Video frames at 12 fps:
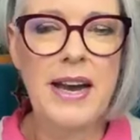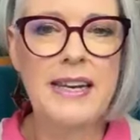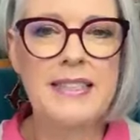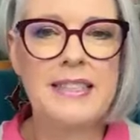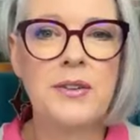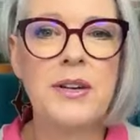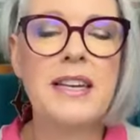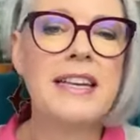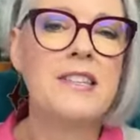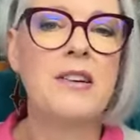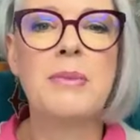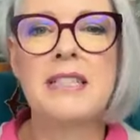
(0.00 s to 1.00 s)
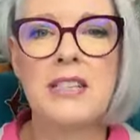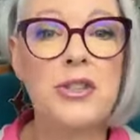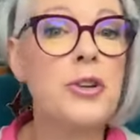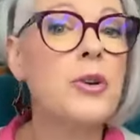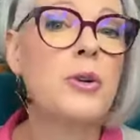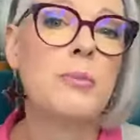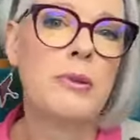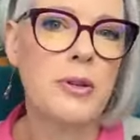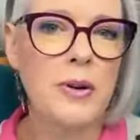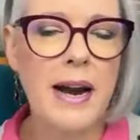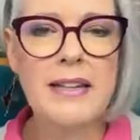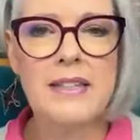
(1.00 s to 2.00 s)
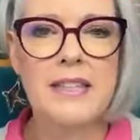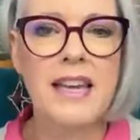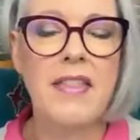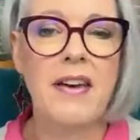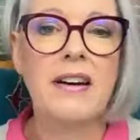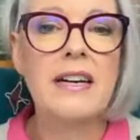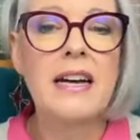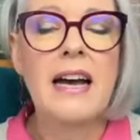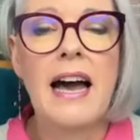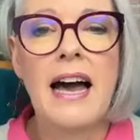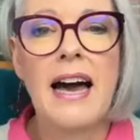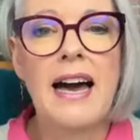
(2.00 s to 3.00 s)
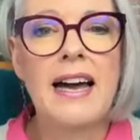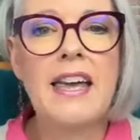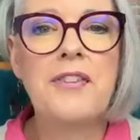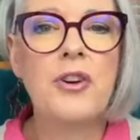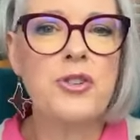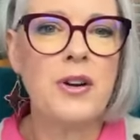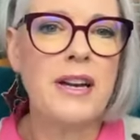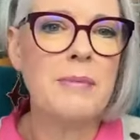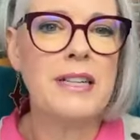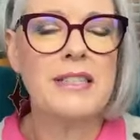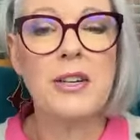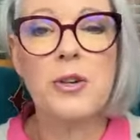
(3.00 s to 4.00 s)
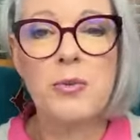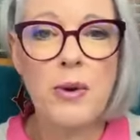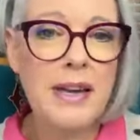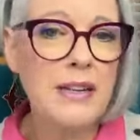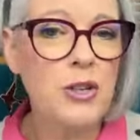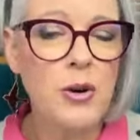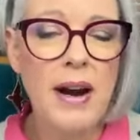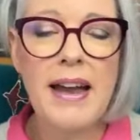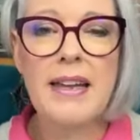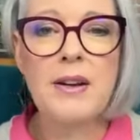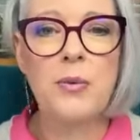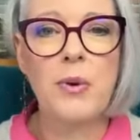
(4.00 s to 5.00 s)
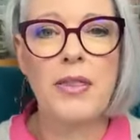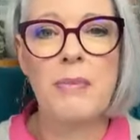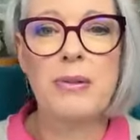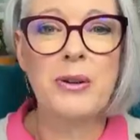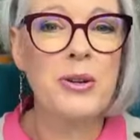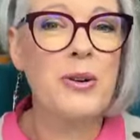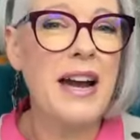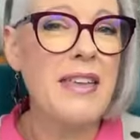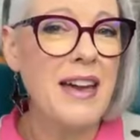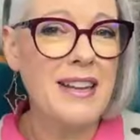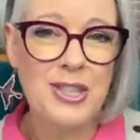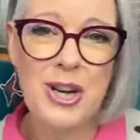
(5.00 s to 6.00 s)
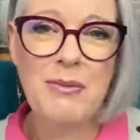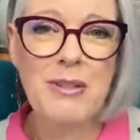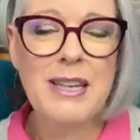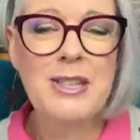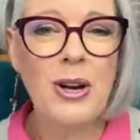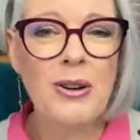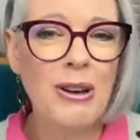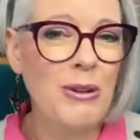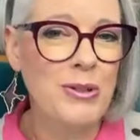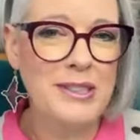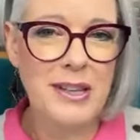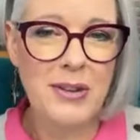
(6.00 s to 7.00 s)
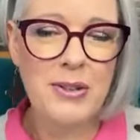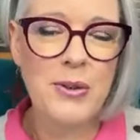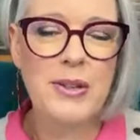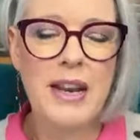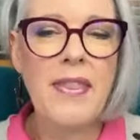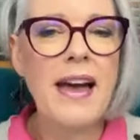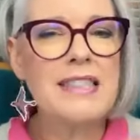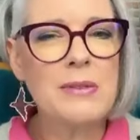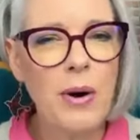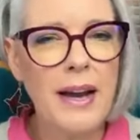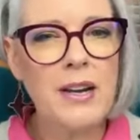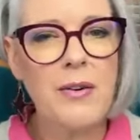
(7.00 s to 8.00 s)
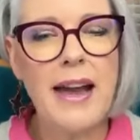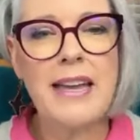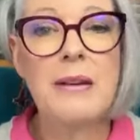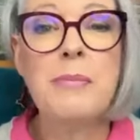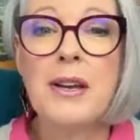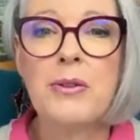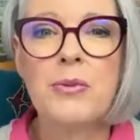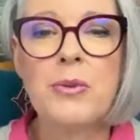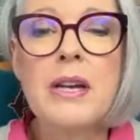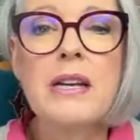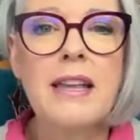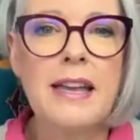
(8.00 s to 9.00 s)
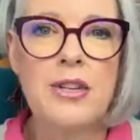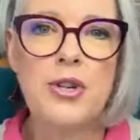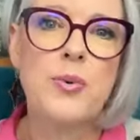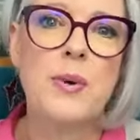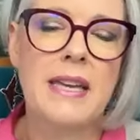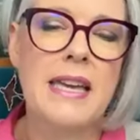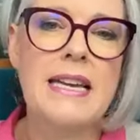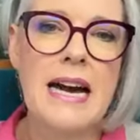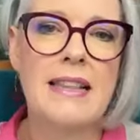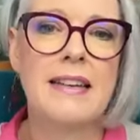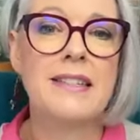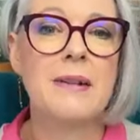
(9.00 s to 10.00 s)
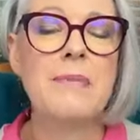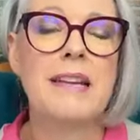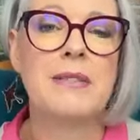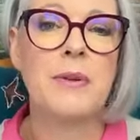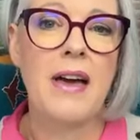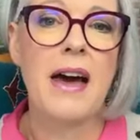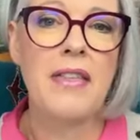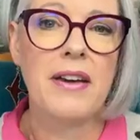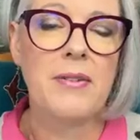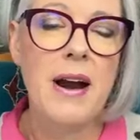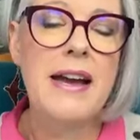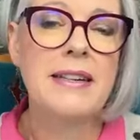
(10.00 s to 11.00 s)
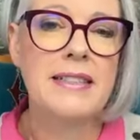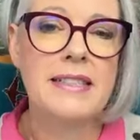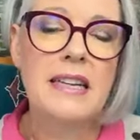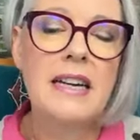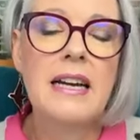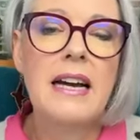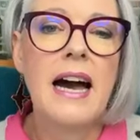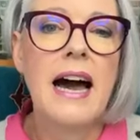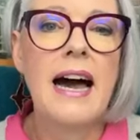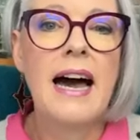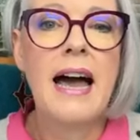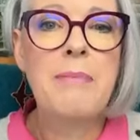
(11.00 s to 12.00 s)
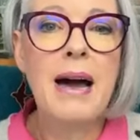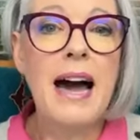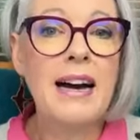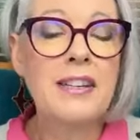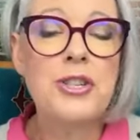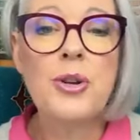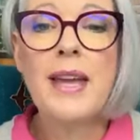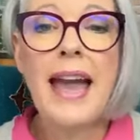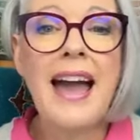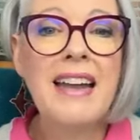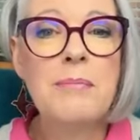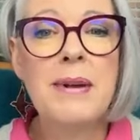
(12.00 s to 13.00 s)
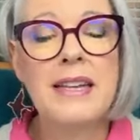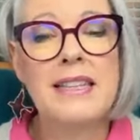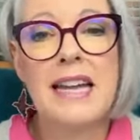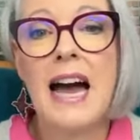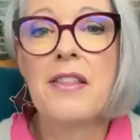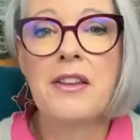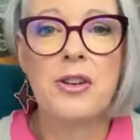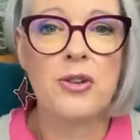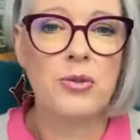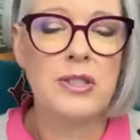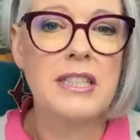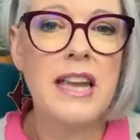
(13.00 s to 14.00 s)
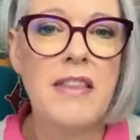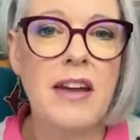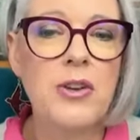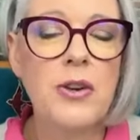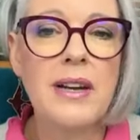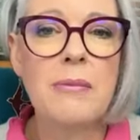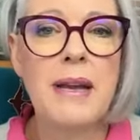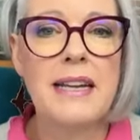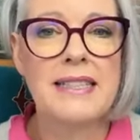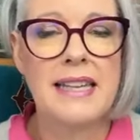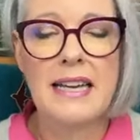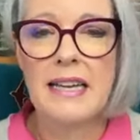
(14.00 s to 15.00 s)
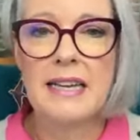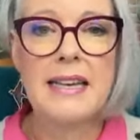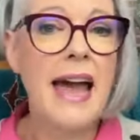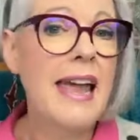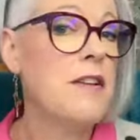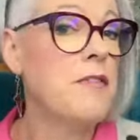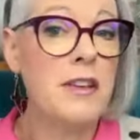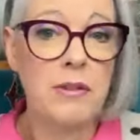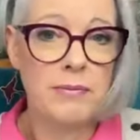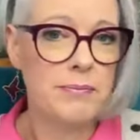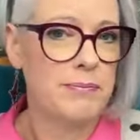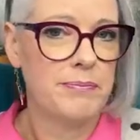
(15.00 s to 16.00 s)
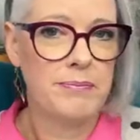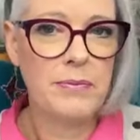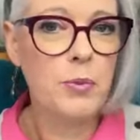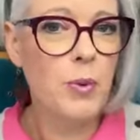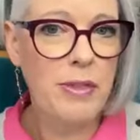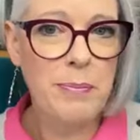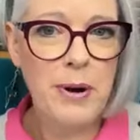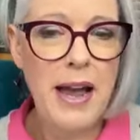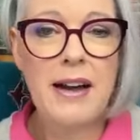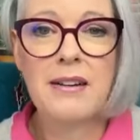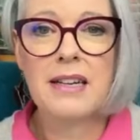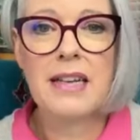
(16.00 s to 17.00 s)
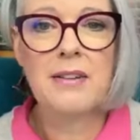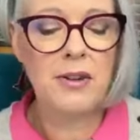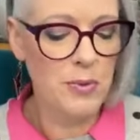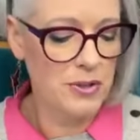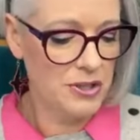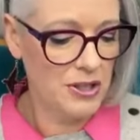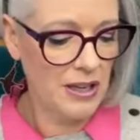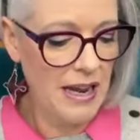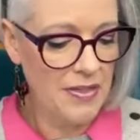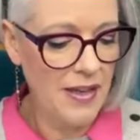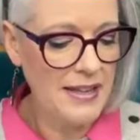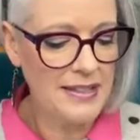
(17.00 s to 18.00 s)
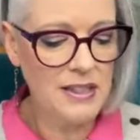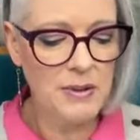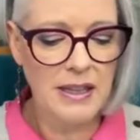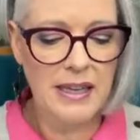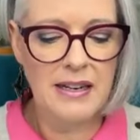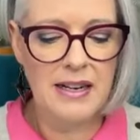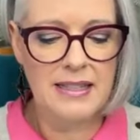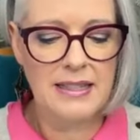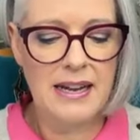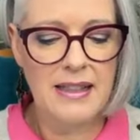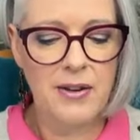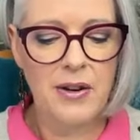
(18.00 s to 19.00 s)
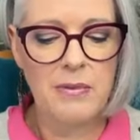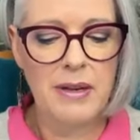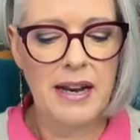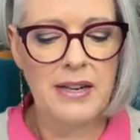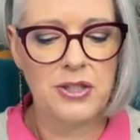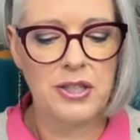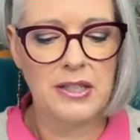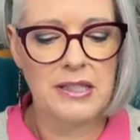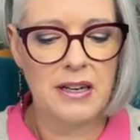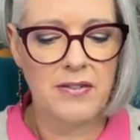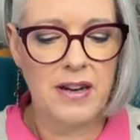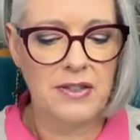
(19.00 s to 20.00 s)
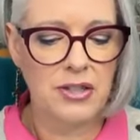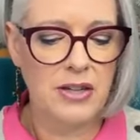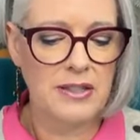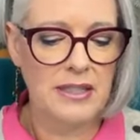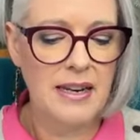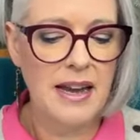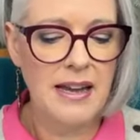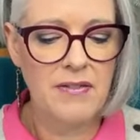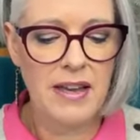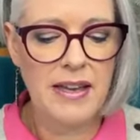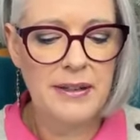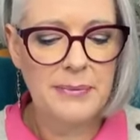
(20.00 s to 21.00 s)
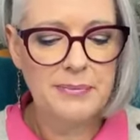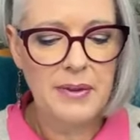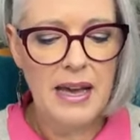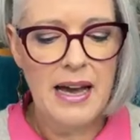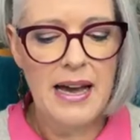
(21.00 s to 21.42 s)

grey. So unless you're mixing 2 blue greys together, if you're trying to mix a green grey with a blue grey, they generally don't look so good. And that's why grey can be a really tricky colour to mix with other greys. But you can mix other neutrals together. You can mix navy with brown if you want to. Like, that's a really nice colour combination. So if I chose a navy